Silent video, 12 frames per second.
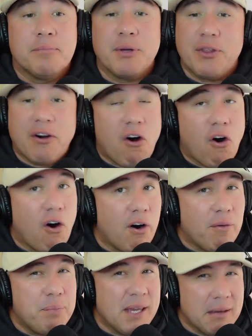But there
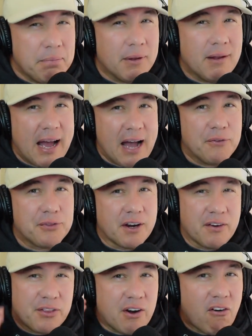are people out
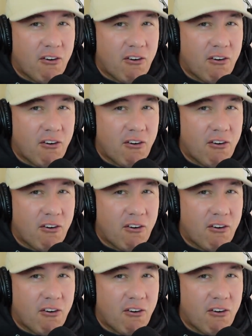there, there